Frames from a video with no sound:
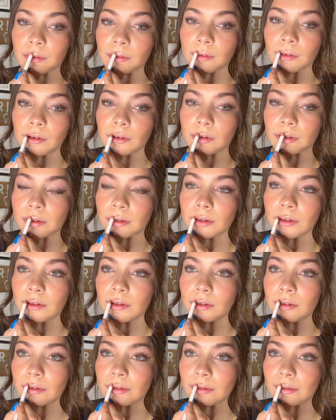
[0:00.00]

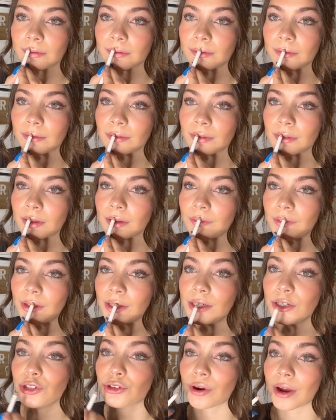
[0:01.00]
Also, I'm
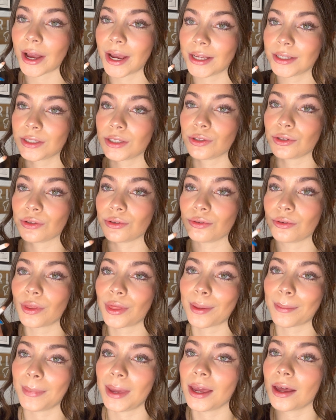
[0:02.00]
gonna try to do the
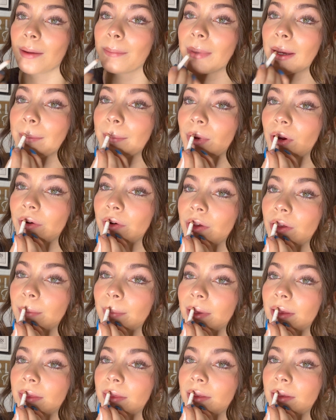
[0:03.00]
Makeup by Mario
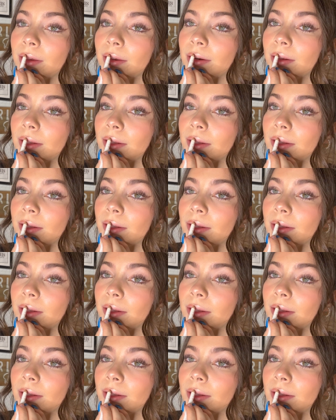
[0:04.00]
method.